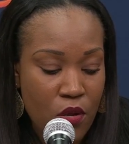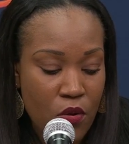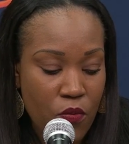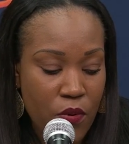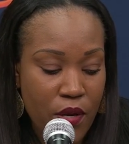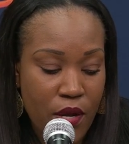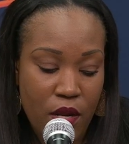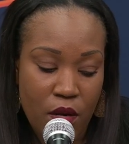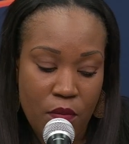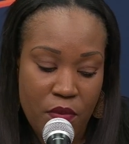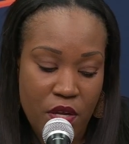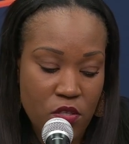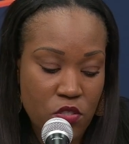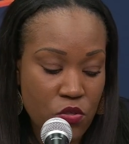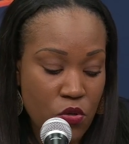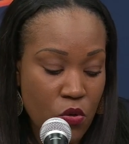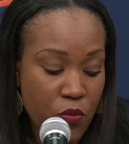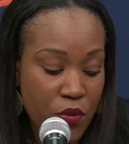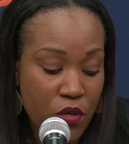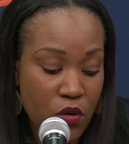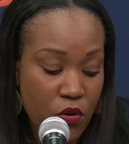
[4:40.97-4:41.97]
We got to make
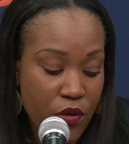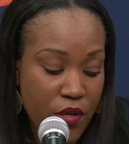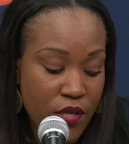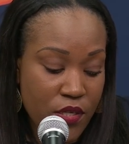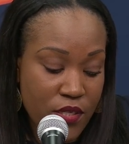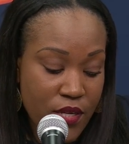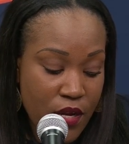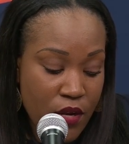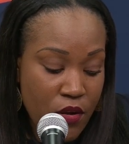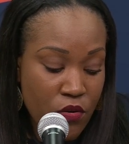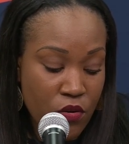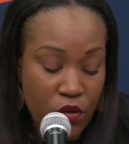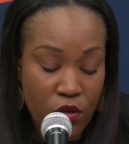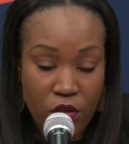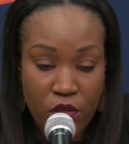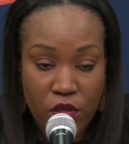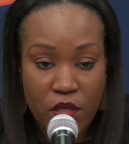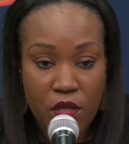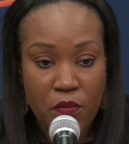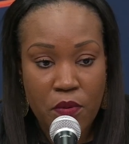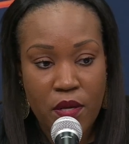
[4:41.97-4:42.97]
sure we don't get down
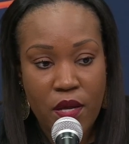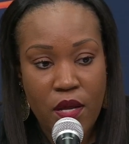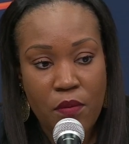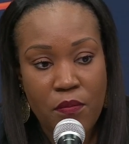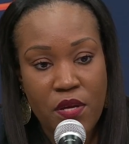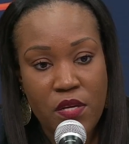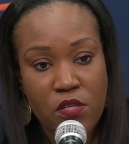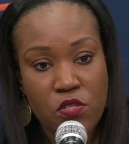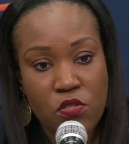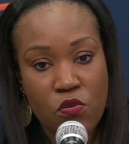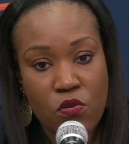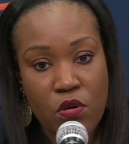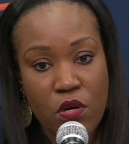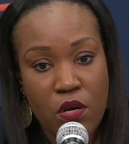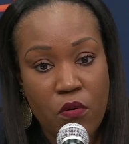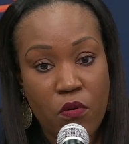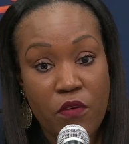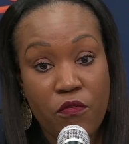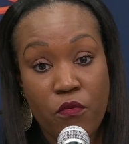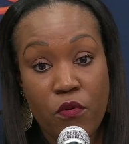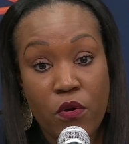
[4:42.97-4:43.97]
early. We got to make
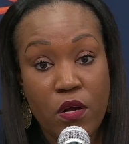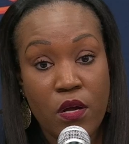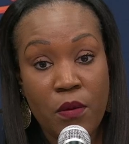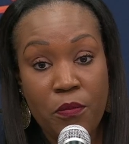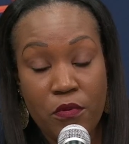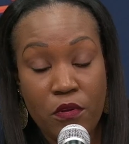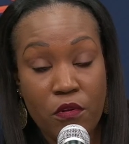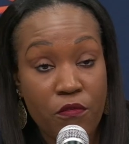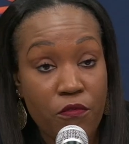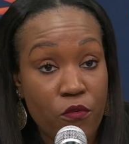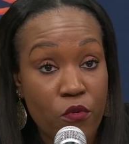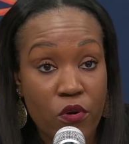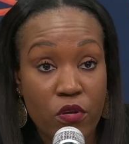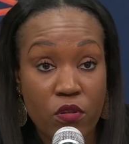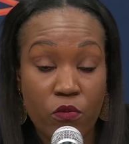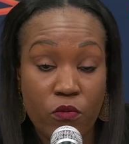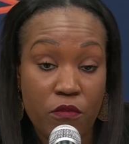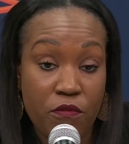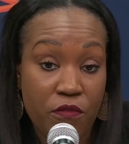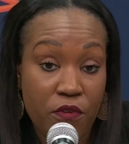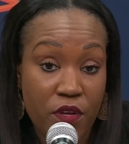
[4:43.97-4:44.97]
sure if we're up in the
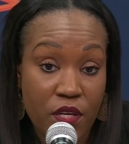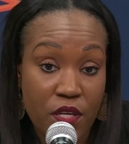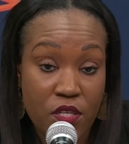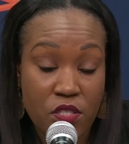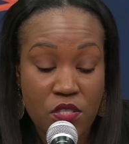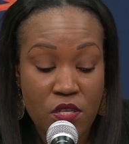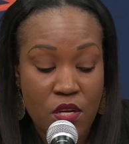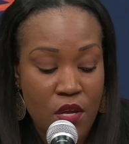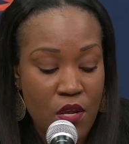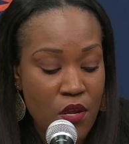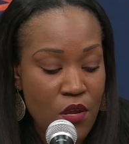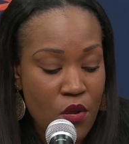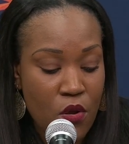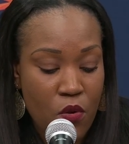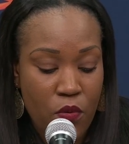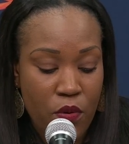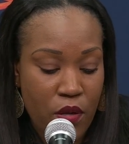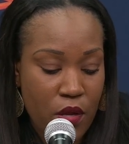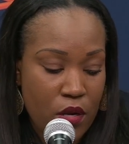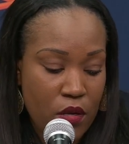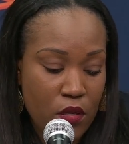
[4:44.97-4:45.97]
fourth, we finish
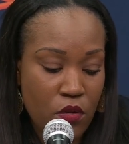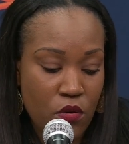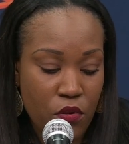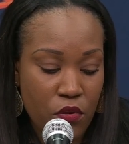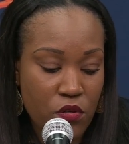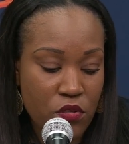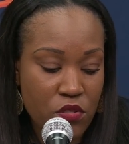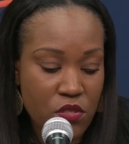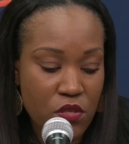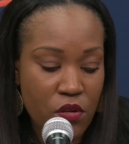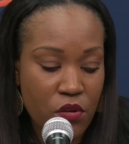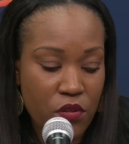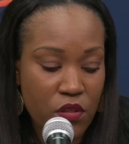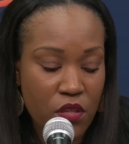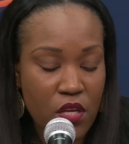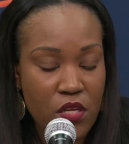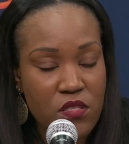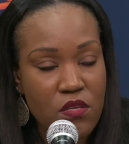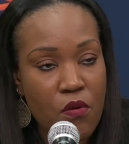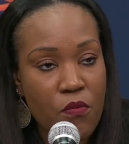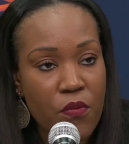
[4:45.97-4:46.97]
we got to, you know, there's little
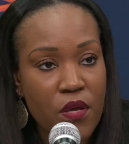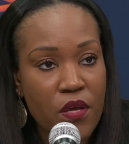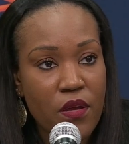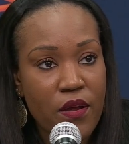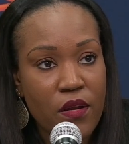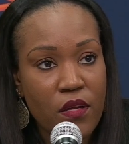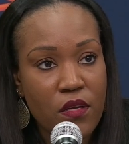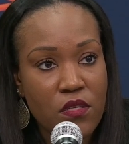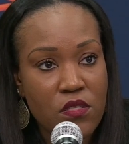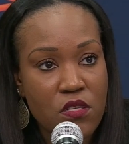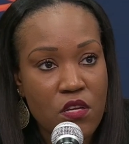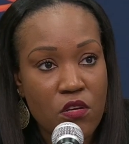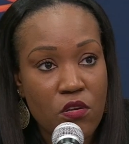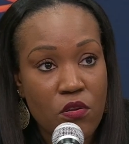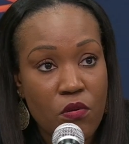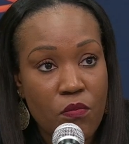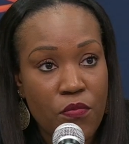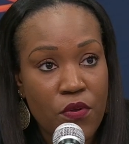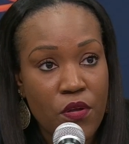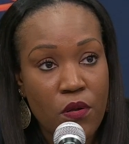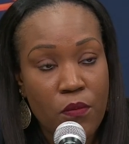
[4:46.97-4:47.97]
things that we got to continue
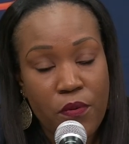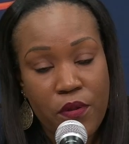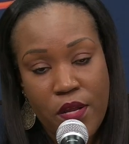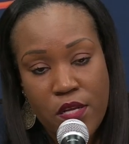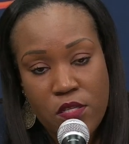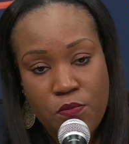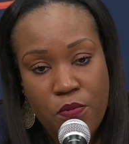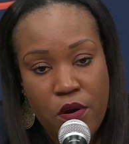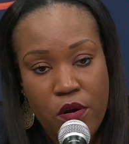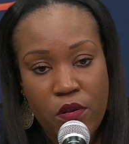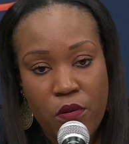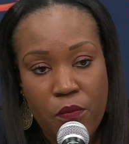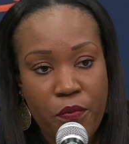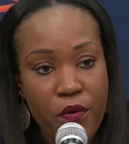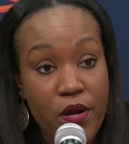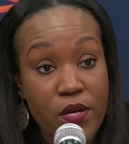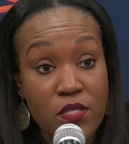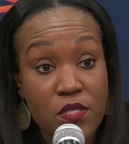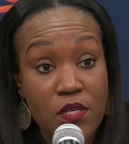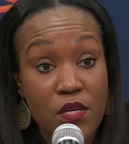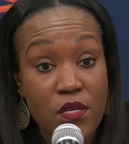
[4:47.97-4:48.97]
to build, but that's part of the
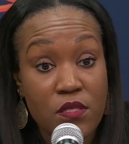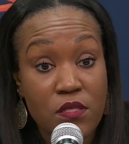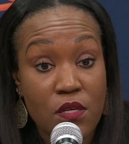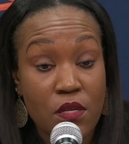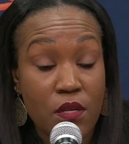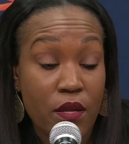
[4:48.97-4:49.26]
process.